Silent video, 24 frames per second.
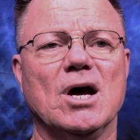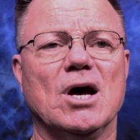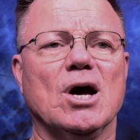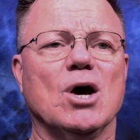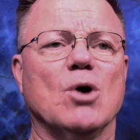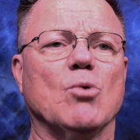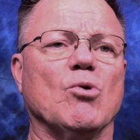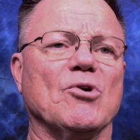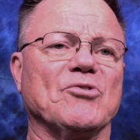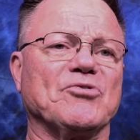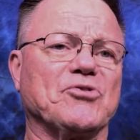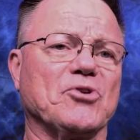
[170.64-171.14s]

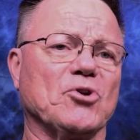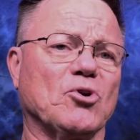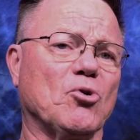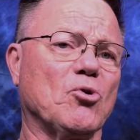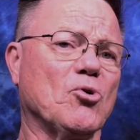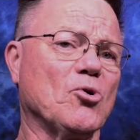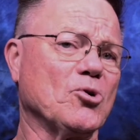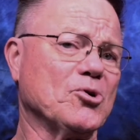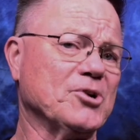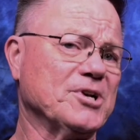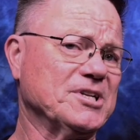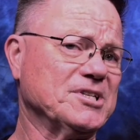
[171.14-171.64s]
What the
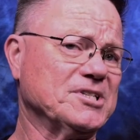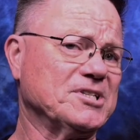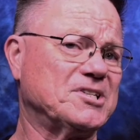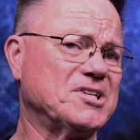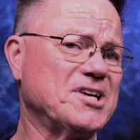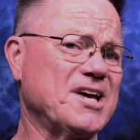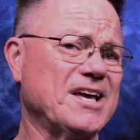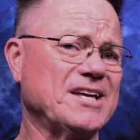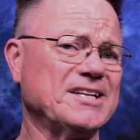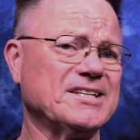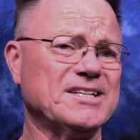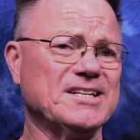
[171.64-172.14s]
Lord
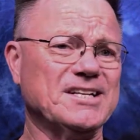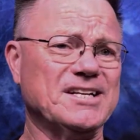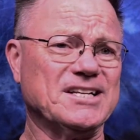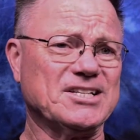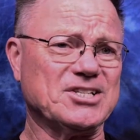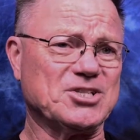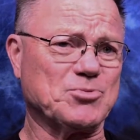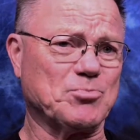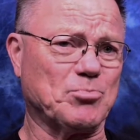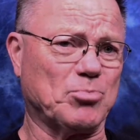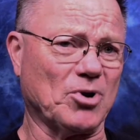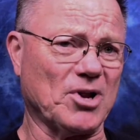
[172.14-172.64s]
intended
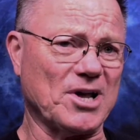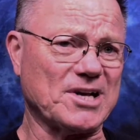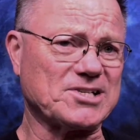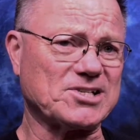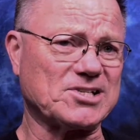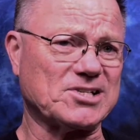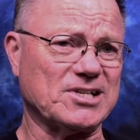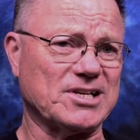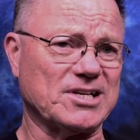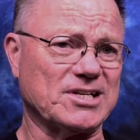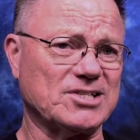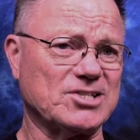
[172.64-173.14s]
as
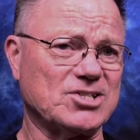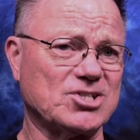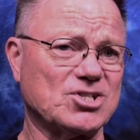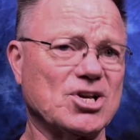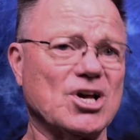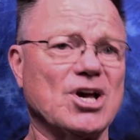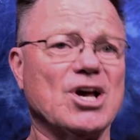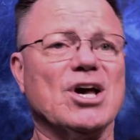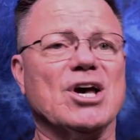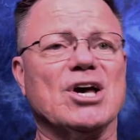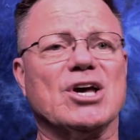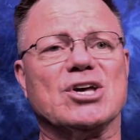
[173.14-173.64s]
blessings,
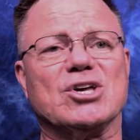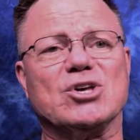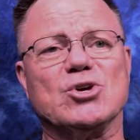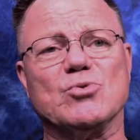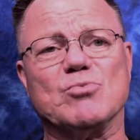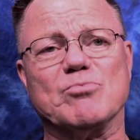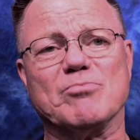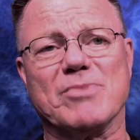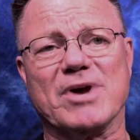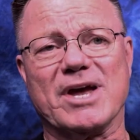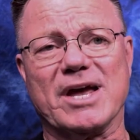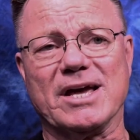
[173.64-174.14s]

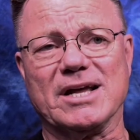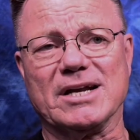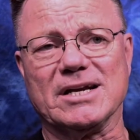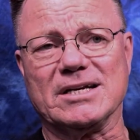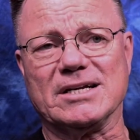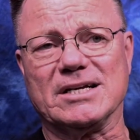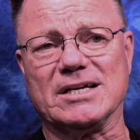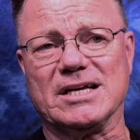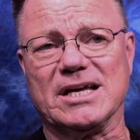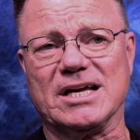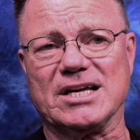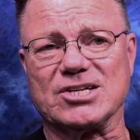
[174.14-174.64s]

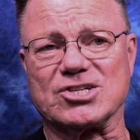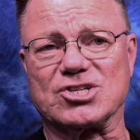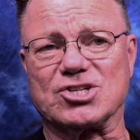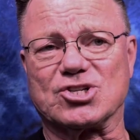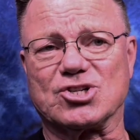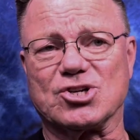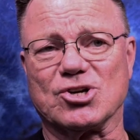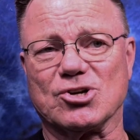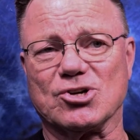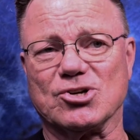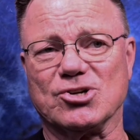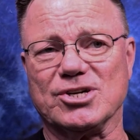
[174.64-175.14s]
humanity has
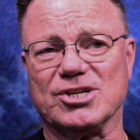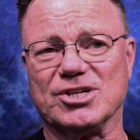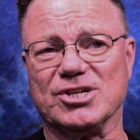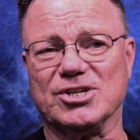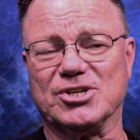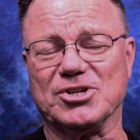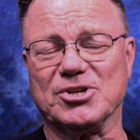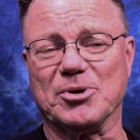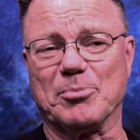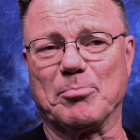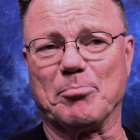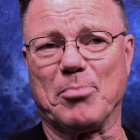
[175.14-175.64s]
turned
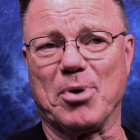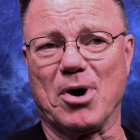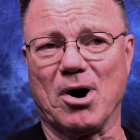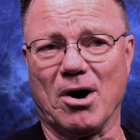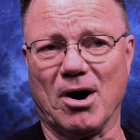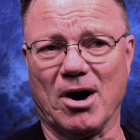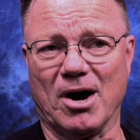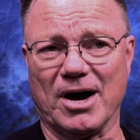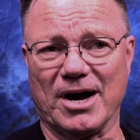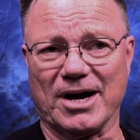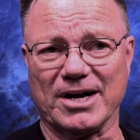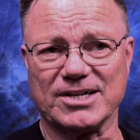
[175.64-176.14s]
into
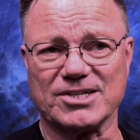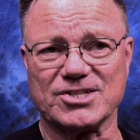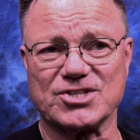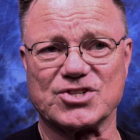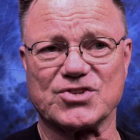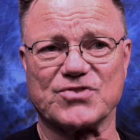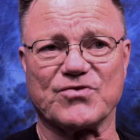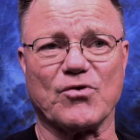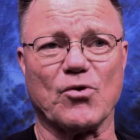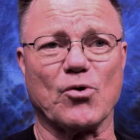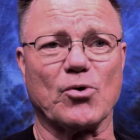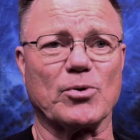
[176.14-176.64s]

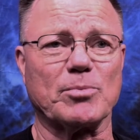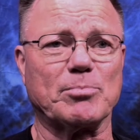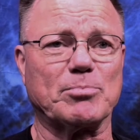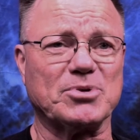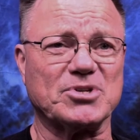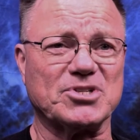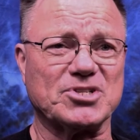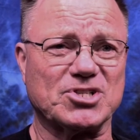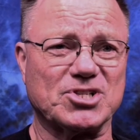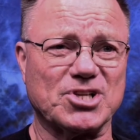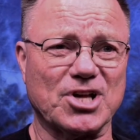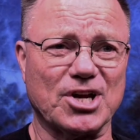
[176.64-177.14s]
pawns for
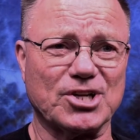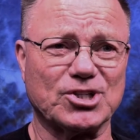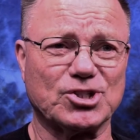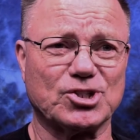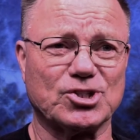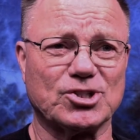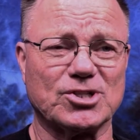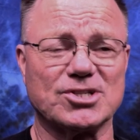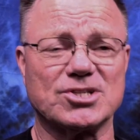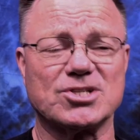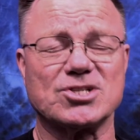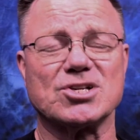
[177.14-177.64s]

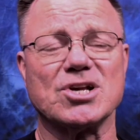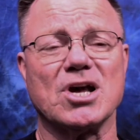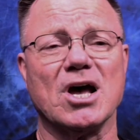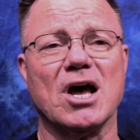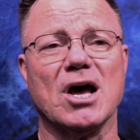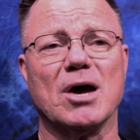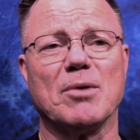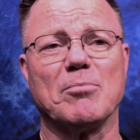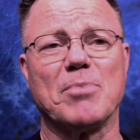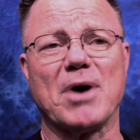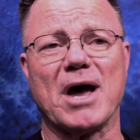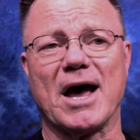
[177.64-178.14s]
possessions,
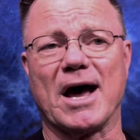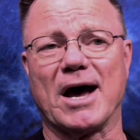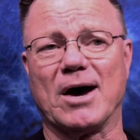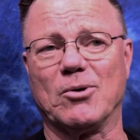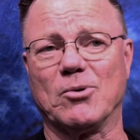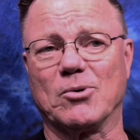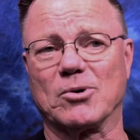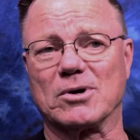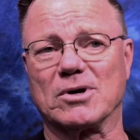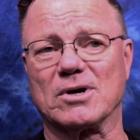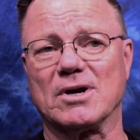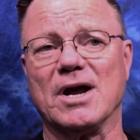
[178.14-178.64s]

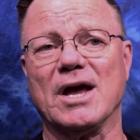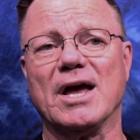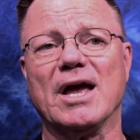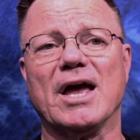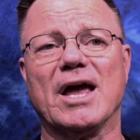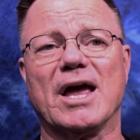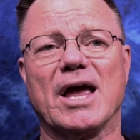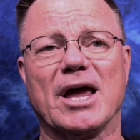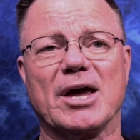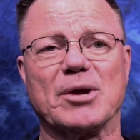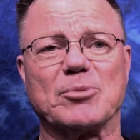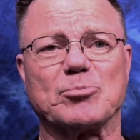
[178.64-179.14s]
power,
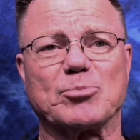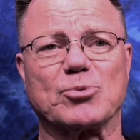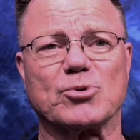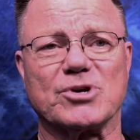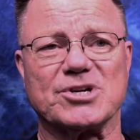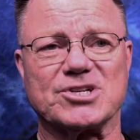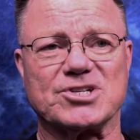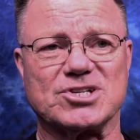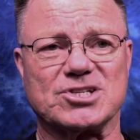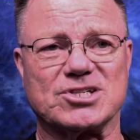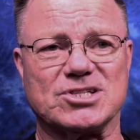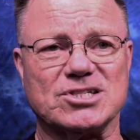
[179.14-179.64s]
and
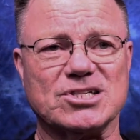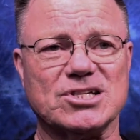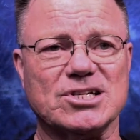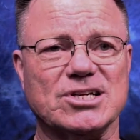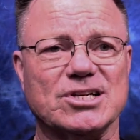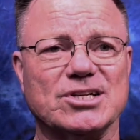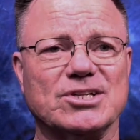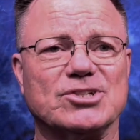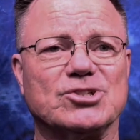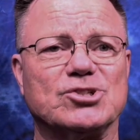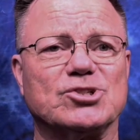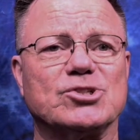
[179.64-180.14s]

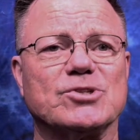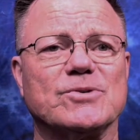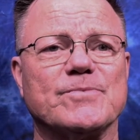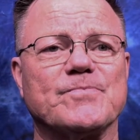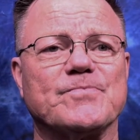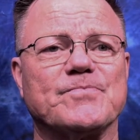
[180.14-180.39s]
prestige.